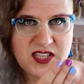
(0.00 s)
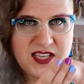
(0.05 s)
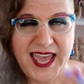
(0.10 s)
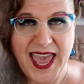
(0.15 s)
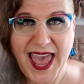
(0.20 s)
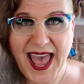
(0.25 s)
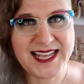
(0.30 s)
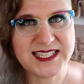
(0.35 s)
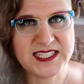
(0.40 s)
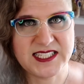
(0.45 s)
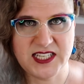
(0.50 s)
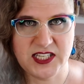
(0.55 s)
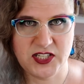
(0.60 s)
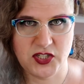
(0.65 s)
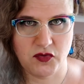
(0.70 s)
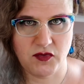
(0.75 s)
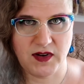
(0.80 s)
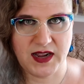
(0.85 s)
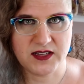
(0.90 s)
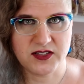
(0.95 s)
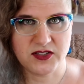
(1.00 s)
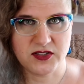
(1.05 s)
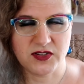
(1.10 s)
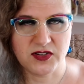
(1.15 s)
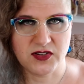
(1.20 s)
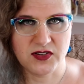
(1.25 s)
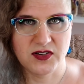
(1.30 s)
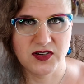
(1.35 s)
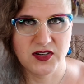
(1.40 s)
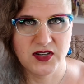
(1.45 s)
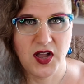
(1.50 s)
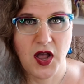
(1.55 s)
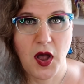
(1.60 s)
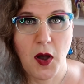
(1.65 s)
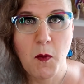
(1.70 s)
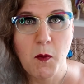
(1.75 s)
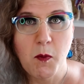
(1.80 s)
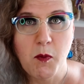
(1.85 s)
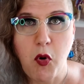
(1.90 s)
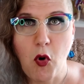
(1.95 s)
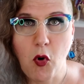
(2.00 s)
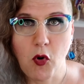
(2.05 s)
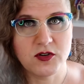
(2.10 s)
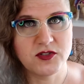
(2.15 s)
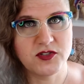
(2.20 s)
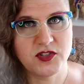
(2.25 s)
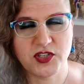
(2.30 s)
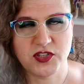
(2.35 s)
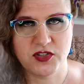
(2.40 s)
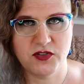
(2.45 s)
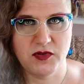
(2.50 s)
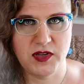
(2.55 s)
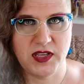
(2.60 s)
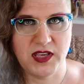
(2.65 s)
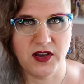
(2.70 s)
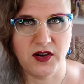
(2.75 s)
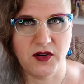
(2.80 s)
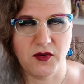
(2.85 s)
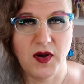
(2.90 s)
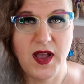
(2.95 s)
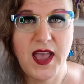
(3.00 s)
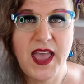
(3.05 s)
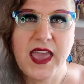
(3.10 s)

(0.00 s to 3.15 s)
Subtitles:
casting director, porn studio,